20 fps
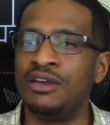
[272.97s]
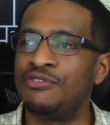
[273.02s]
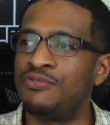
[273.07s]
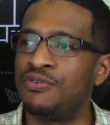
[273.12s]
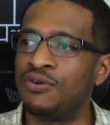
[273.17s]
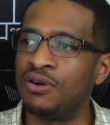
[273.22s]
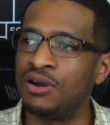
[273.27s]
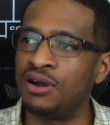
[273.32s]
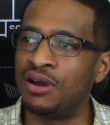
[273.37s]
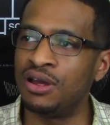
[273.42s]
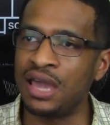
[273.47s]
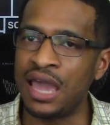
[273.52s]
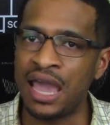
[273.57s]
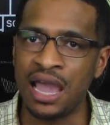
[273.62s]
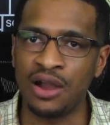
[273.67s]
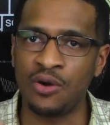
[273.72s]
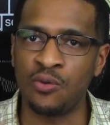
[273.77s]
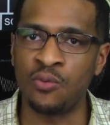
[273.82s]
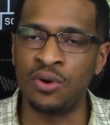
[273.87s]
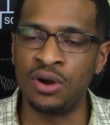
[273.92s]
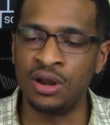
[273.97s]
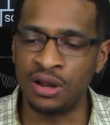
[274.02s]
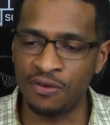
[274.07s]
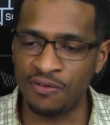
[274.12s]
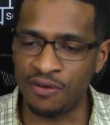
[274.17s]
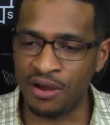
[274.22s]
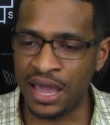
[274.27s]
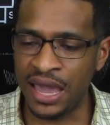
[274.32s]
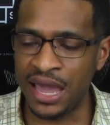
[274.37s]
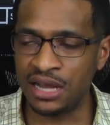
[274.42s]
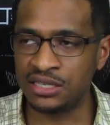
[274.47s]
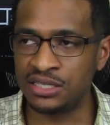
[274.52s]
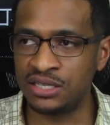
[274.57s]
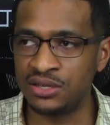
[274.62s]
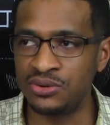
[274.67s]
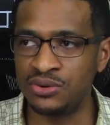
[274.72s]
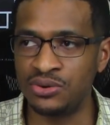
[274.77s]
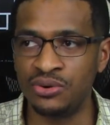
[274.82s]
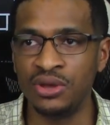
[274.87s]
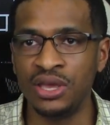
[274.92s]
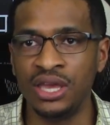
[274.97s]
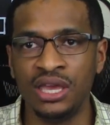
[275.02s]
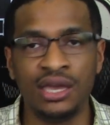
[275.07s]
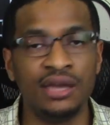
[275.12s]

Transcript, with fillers: for act one and act two.